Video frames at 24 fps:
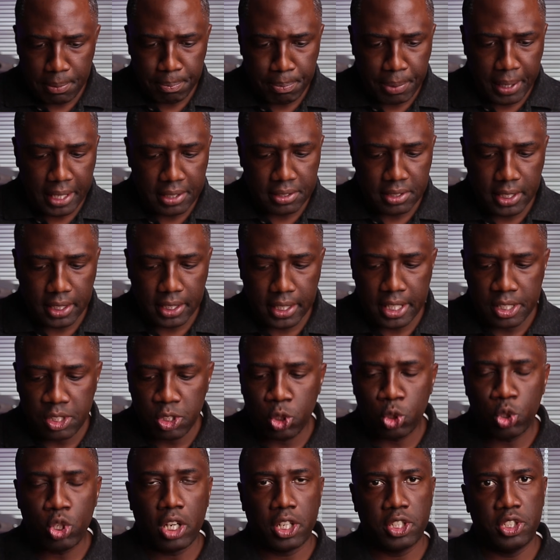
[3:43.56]
basic
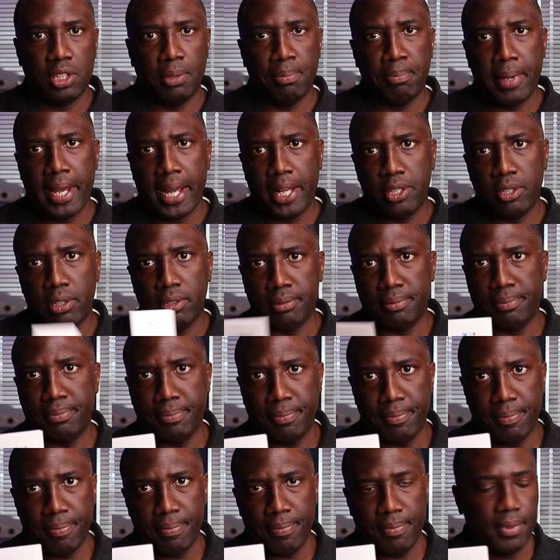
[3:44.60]
instruction manual.
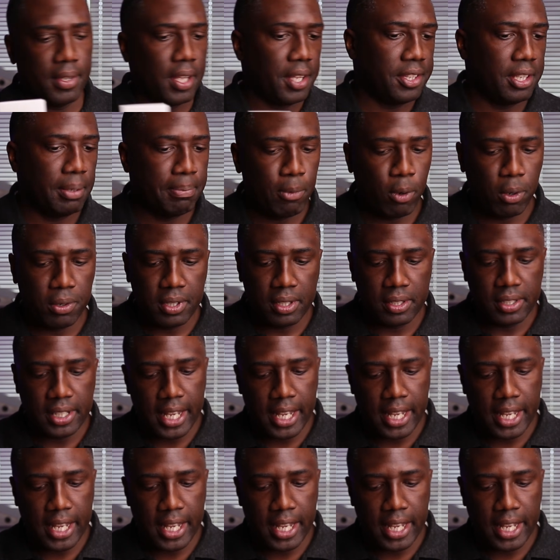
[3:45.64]
Nothing more than